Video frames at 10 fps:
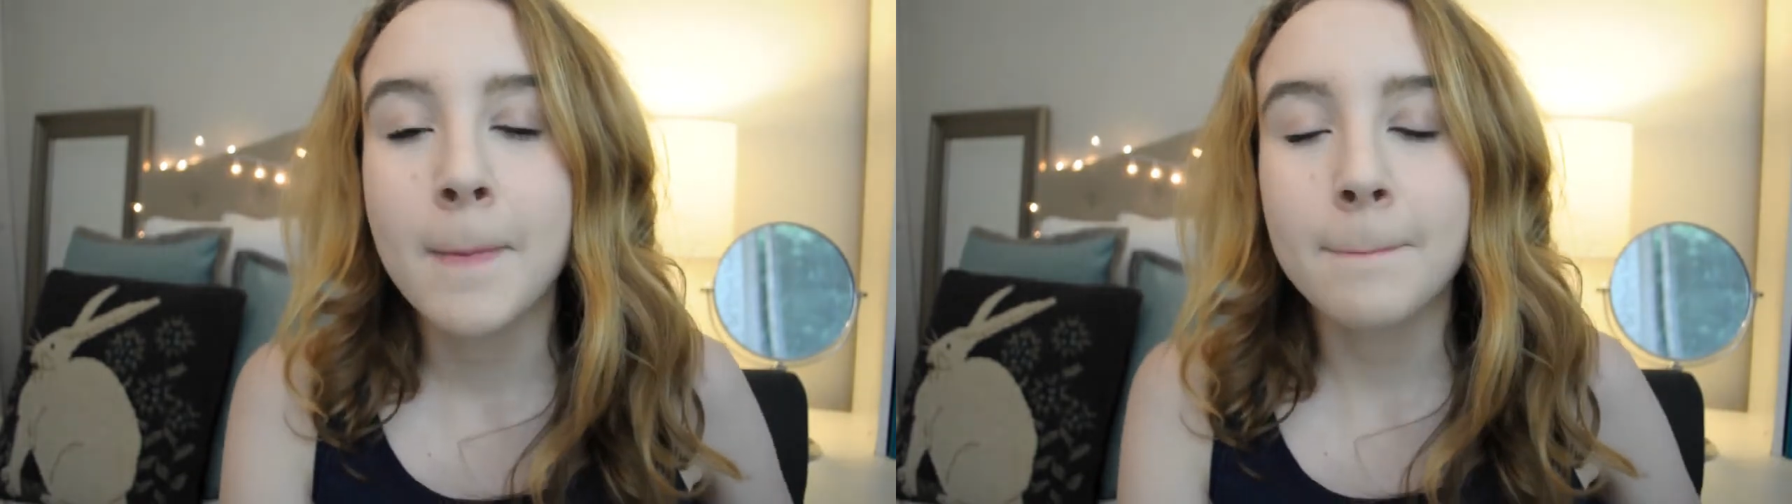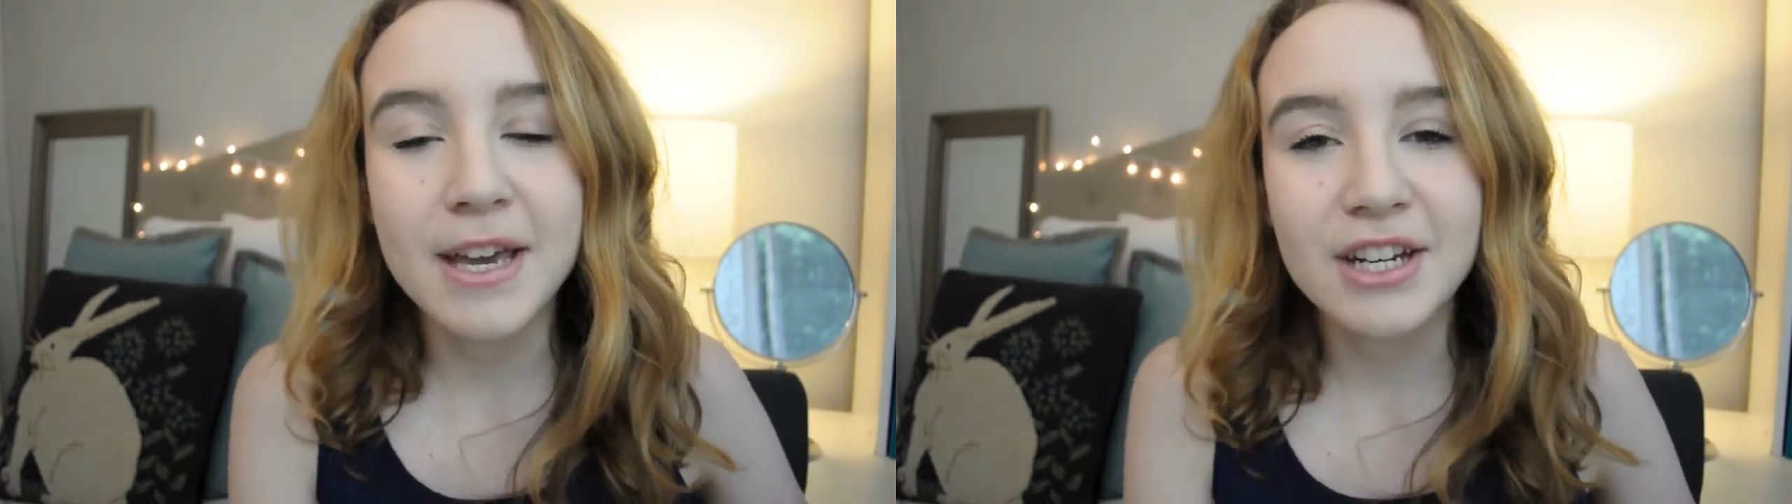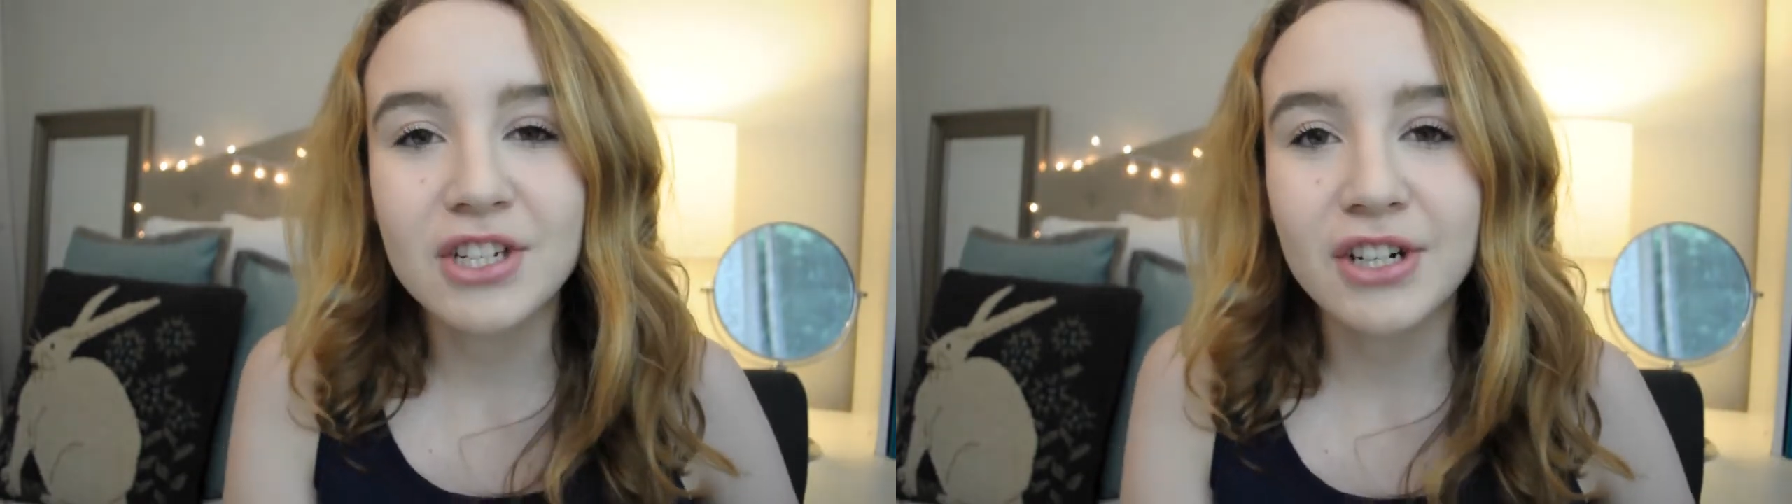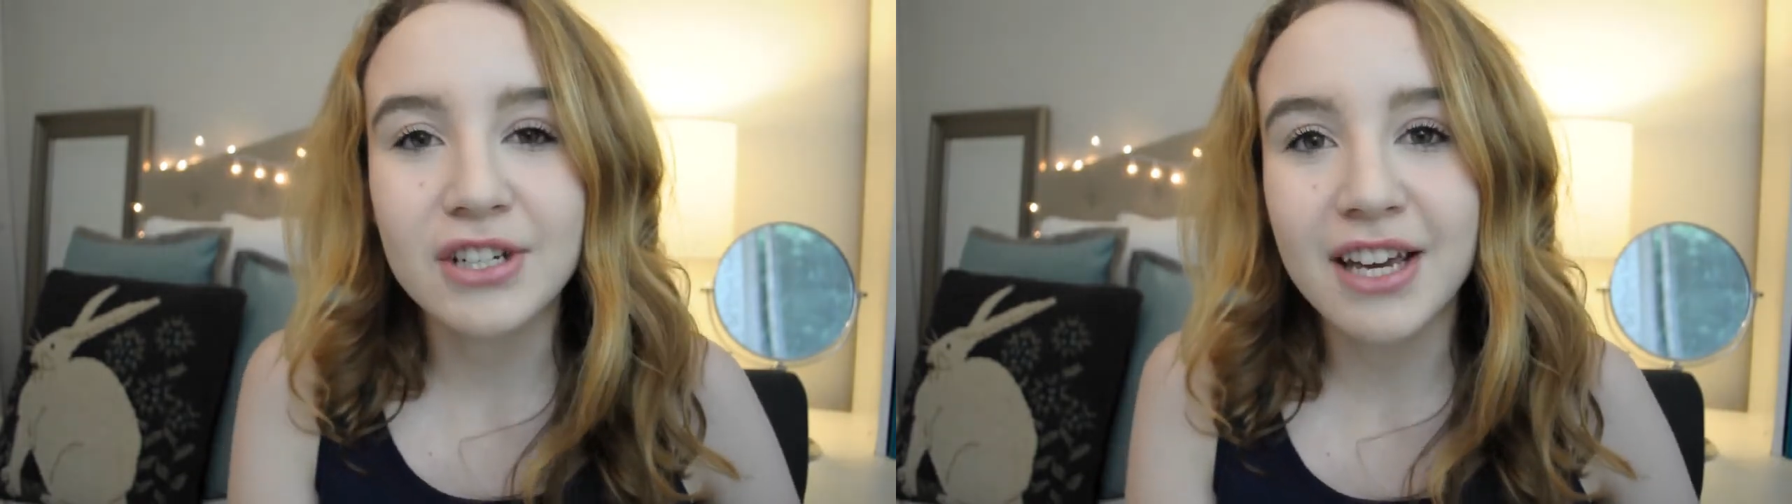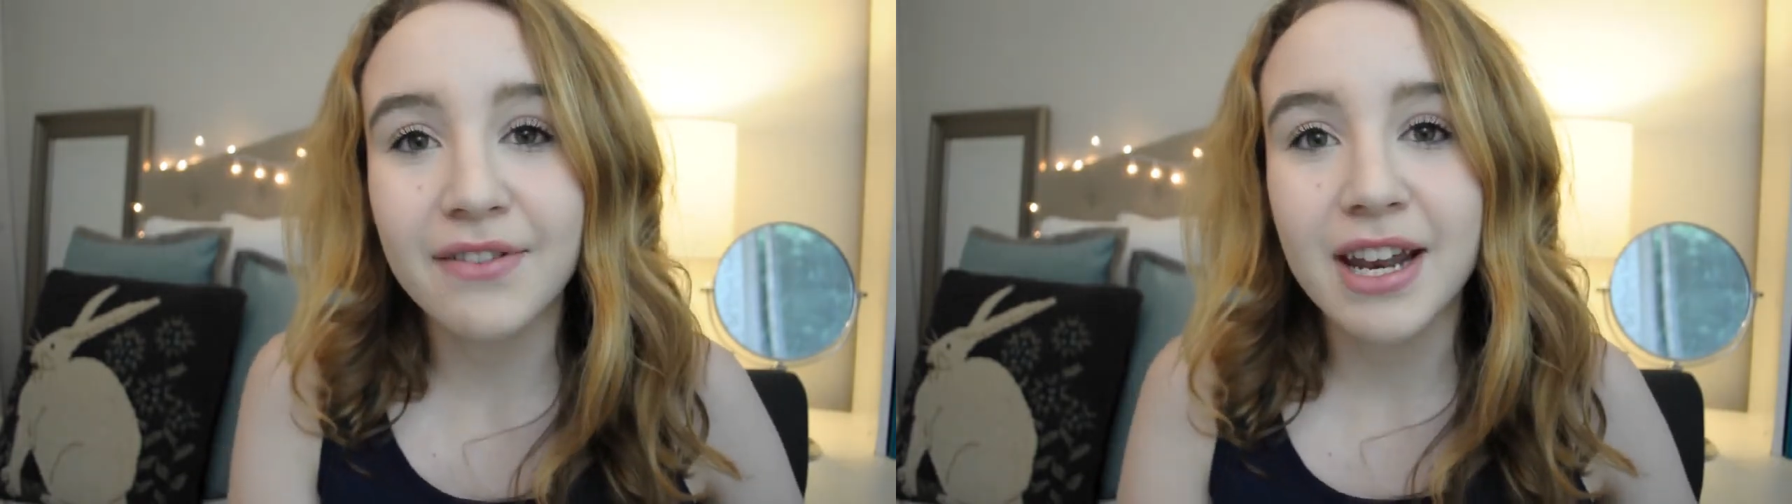make sure
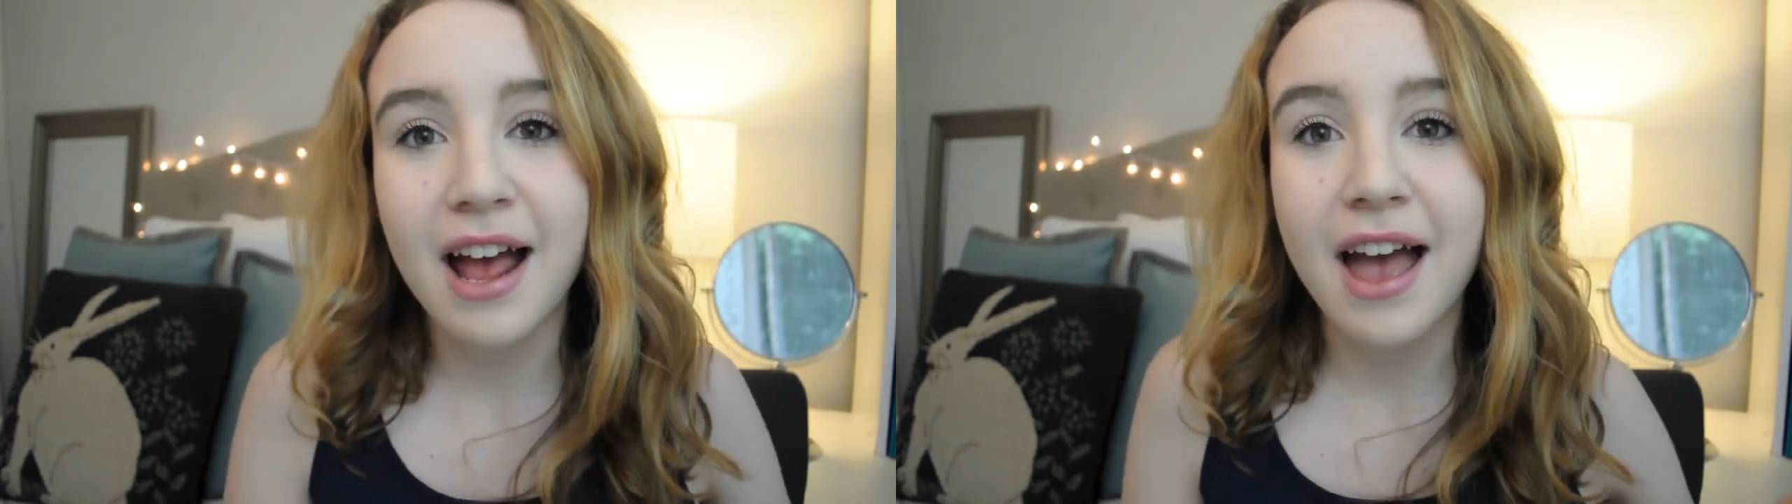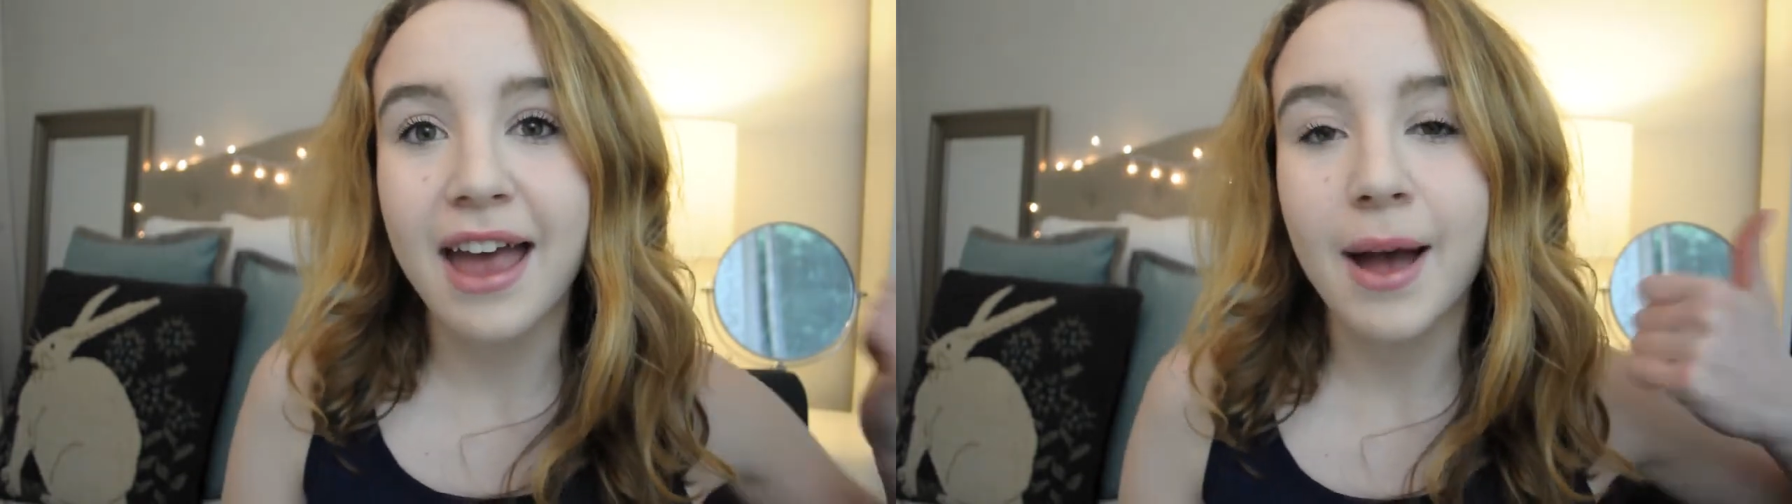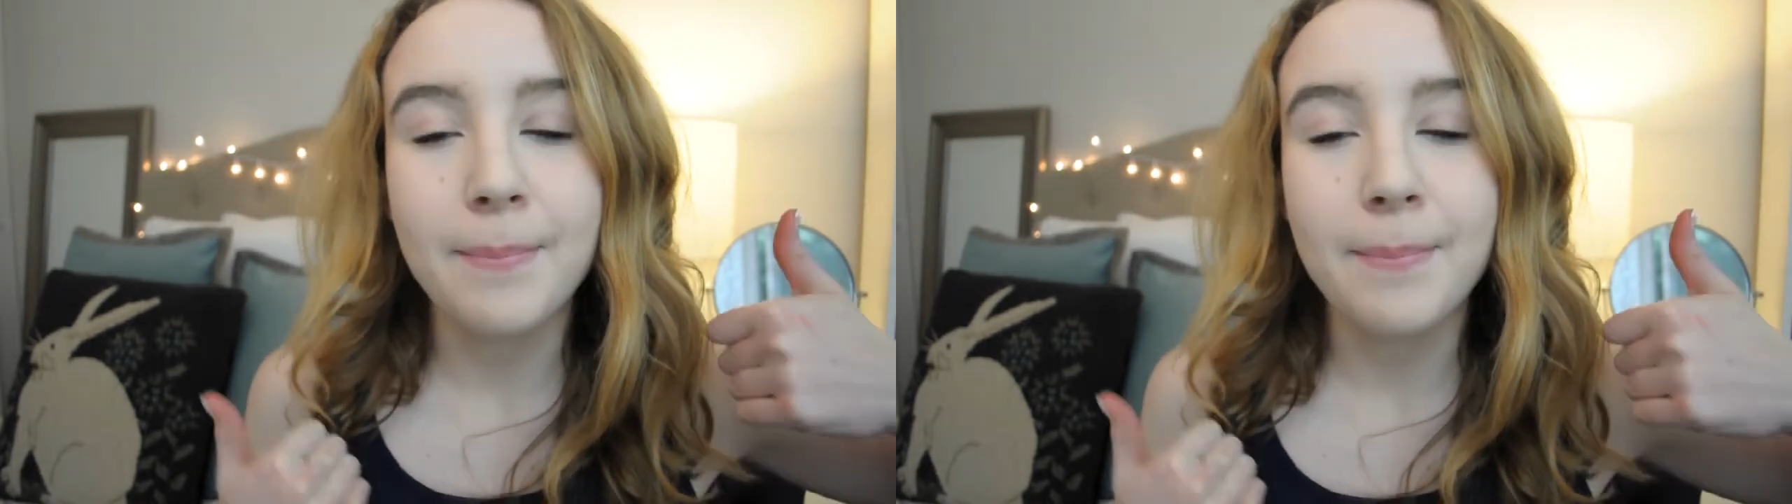to give it a